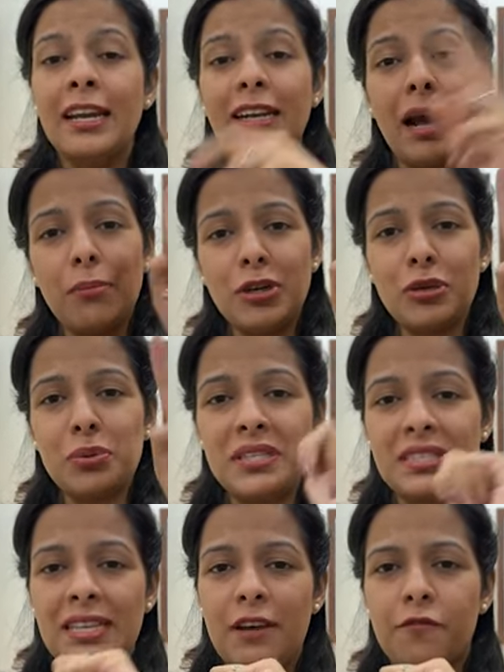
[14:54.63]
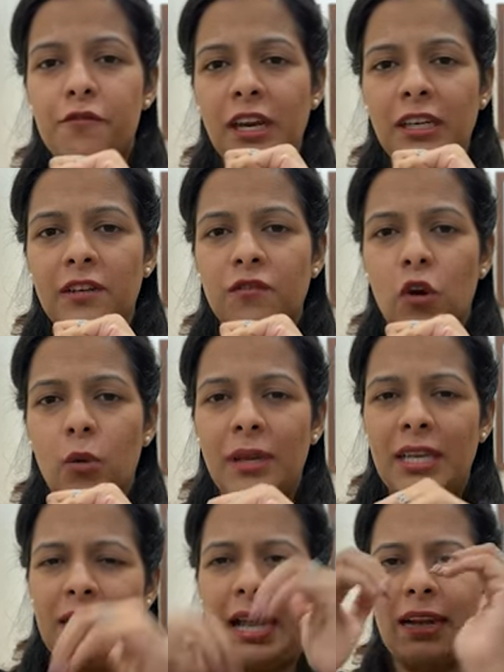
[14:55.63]
Number 2 is the affective
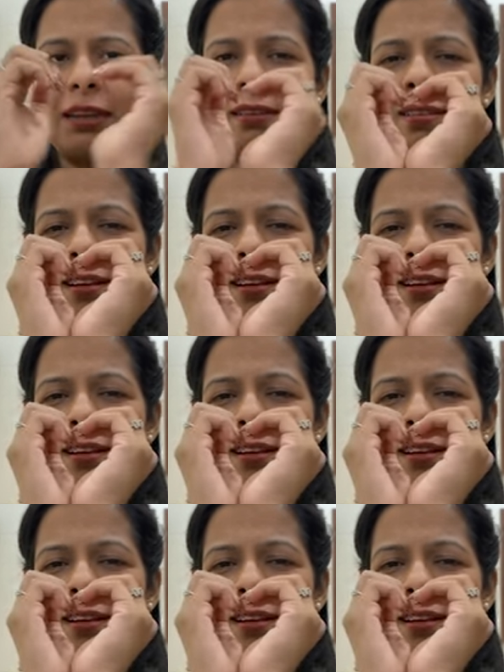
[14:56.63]
domain, that